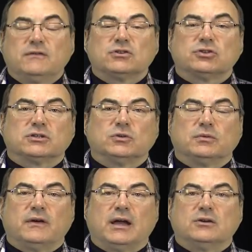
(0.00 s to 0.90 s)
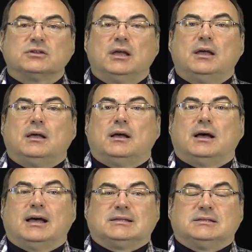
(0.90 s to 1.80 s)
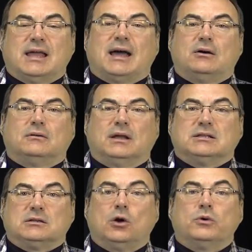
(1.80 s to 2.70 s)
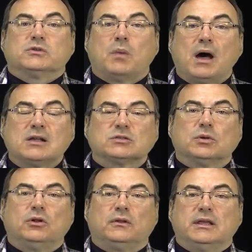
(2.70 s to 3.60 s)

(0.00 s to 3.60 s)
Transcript: infrastructure providers as down as low as possible,